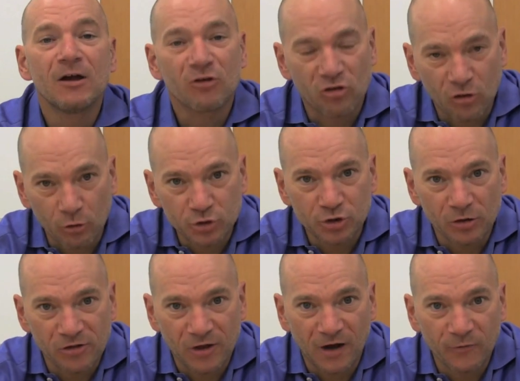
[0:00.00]

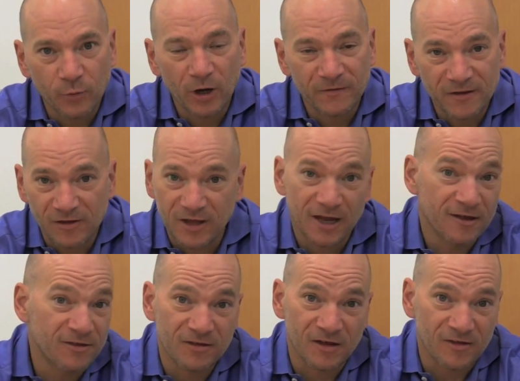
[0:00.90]
Social software in this
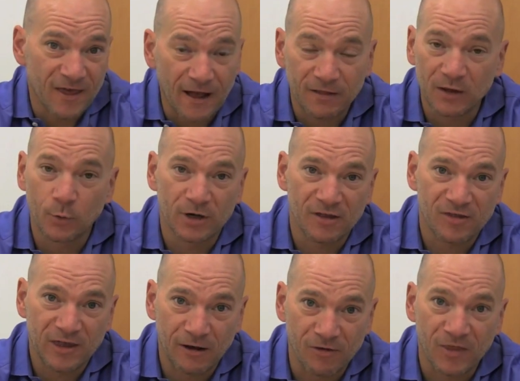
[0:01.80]
case is exactly what it
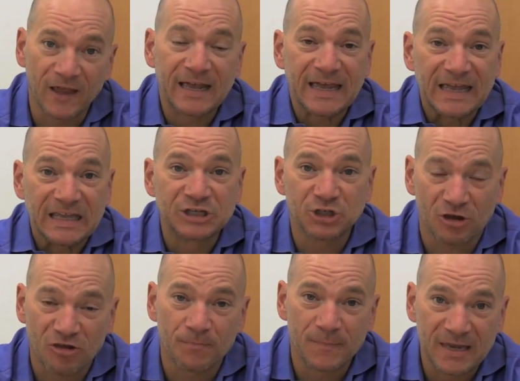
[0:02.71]
sounds like. It
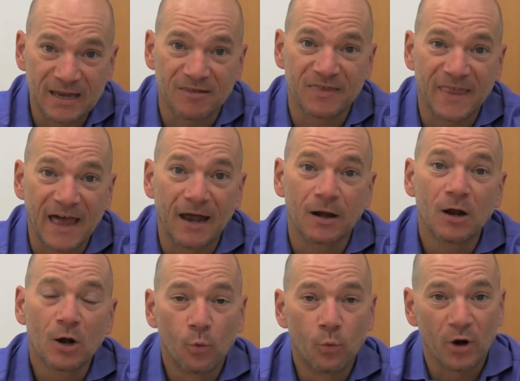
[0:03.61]
just means that
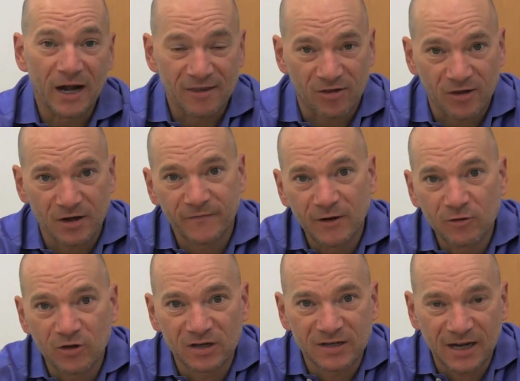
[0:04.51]
instead of
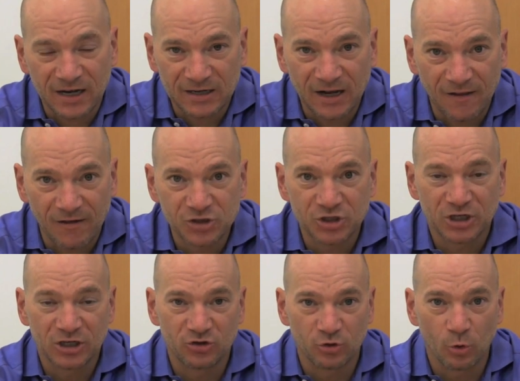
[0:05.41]
using
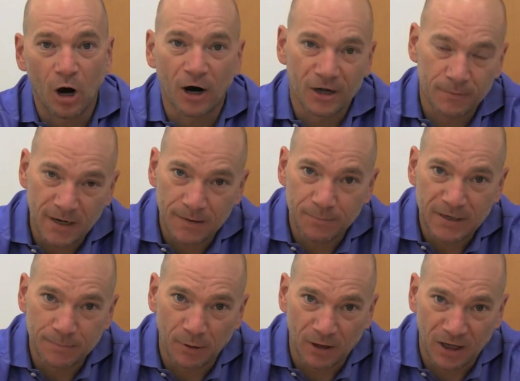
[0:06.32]
technology to automate
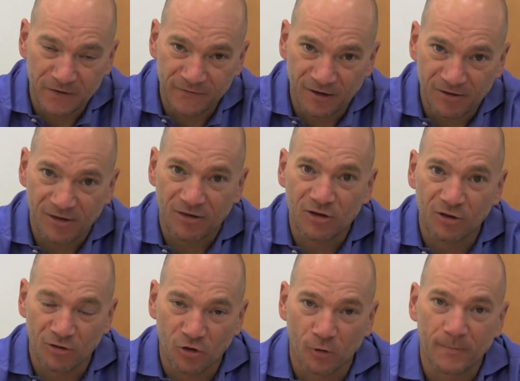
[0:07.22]
people out of
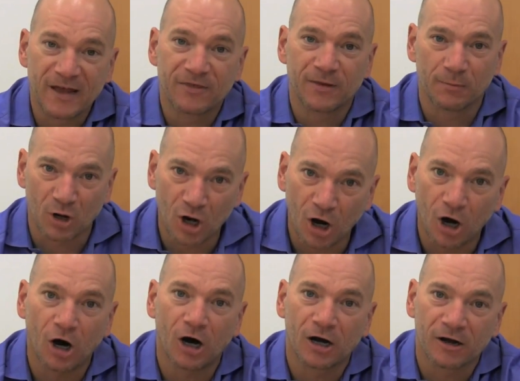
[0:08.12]
existence or make them
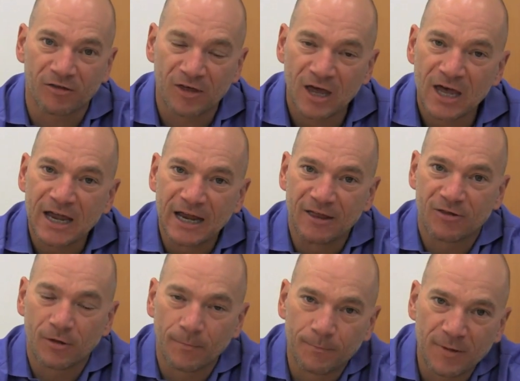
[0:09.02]
cogs in
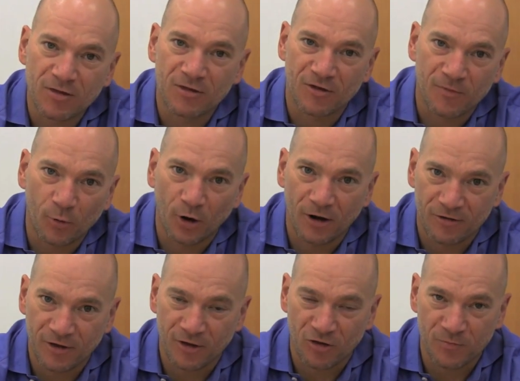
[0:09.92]
some business
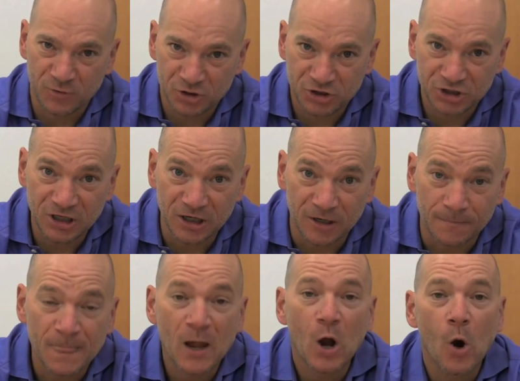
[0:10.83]
process
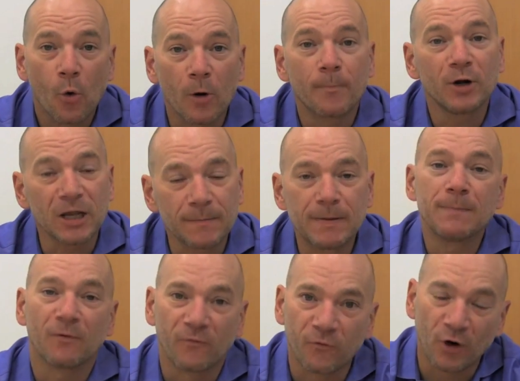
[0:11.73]
machine, we're putting
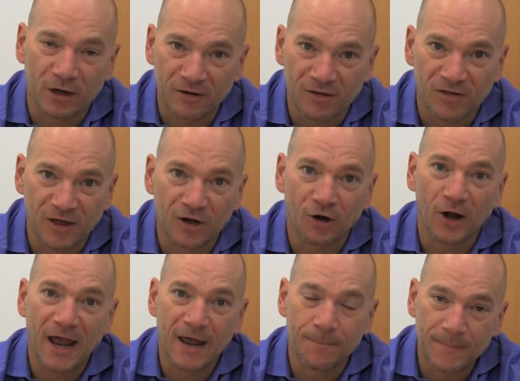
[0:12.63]
people front and center
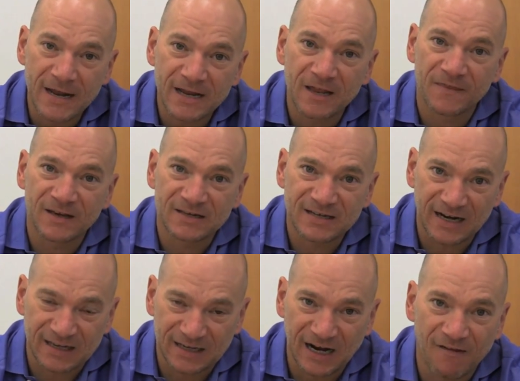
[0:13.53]
and making the
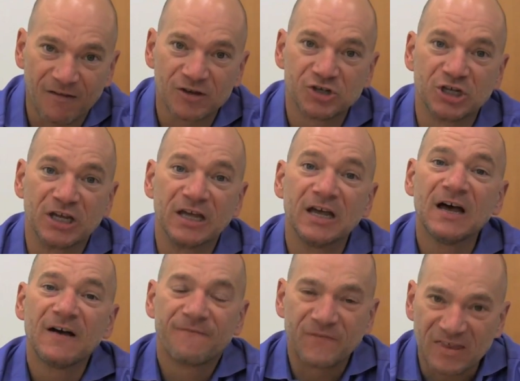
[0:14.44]
technology
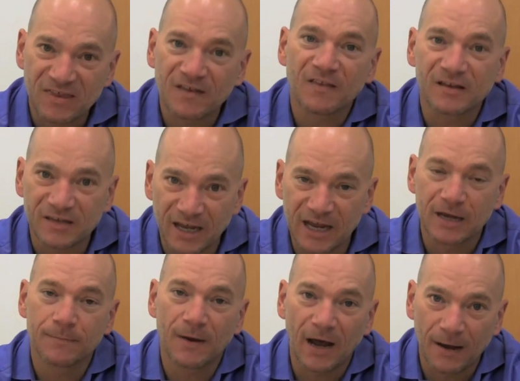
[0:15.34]

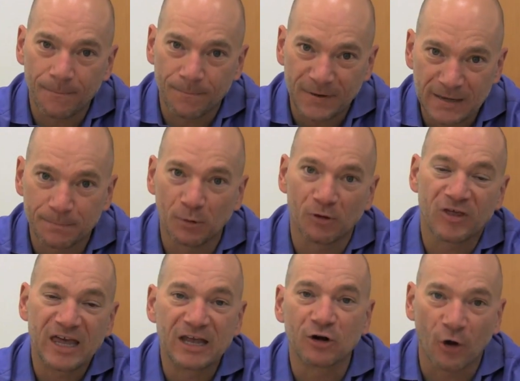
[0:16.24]
facilitate
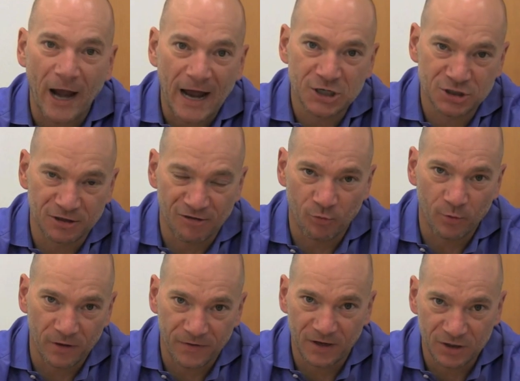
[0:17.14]
people's interactions
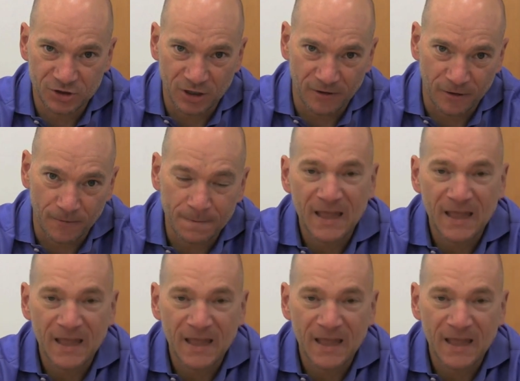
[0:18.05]
with each other.